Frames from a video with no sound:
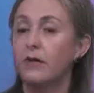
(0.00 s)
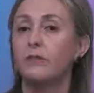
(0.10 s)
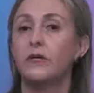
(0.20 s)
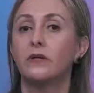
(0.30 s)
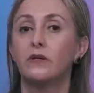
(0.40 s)

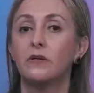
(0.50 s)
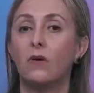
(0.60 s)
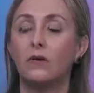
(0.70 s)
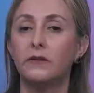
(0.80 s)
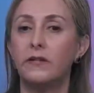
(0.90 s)
because
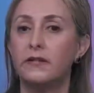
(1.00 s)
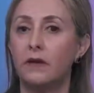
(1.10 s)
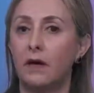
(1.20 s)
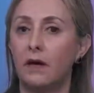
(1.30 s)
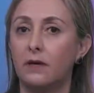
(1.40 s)
all these
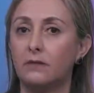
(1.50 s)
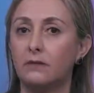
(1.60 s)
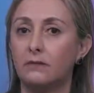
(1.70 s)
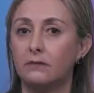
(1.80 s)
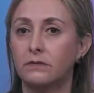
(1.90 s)
uh,
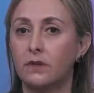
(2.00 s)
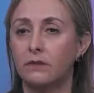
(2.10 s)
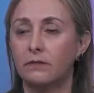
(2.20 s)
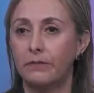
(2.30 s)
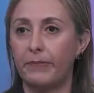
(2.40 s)

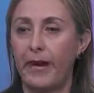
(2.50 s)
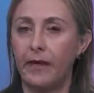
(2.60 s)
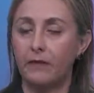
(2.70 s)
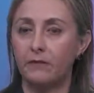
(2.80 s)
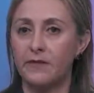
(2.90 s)

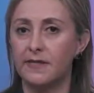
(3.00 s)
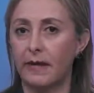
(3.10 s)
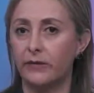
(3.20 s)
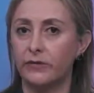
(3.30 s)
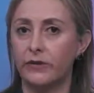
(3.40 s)
pain
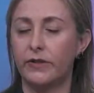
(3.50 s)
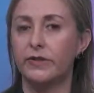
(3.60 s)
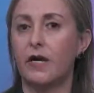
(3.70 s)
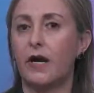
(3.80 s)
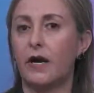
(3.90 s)

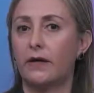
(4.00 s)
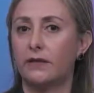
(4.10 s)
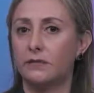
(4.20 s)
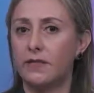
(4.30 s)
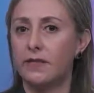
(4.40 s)
centers are
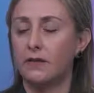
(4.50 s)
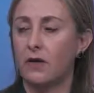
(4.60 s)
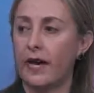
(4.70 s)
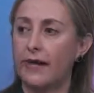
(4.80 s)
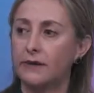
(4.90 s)

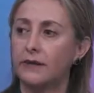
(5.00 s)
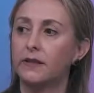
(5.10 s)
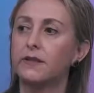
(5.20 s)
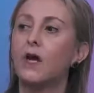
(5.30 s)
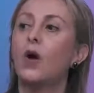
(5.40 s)

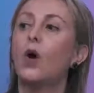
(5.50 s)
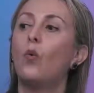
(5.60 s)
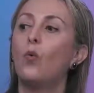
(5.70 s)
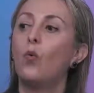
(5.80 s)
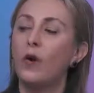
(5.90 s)
disconnected
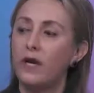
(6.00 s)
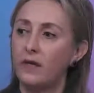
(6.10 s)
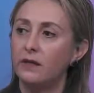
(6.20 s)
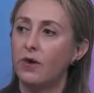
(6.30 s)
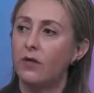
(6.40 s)
with mm-hmm.